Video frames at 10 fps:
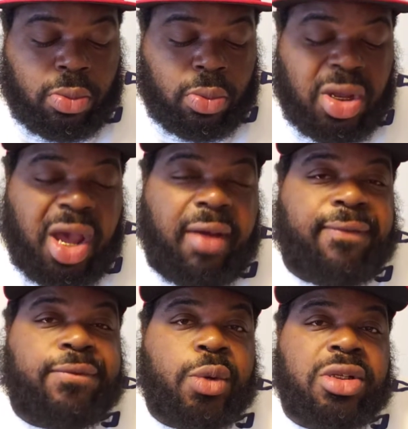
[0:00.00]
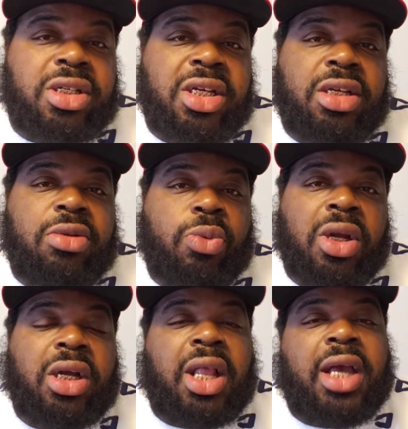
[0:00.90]
We have 14 1
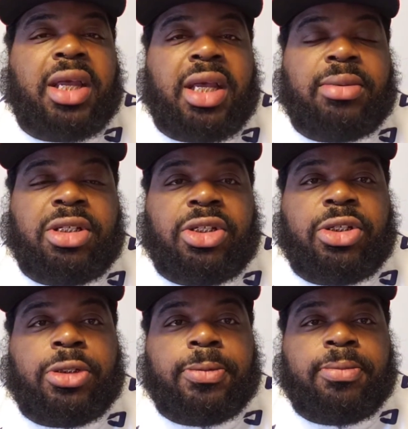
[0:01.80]
o'clock games this year.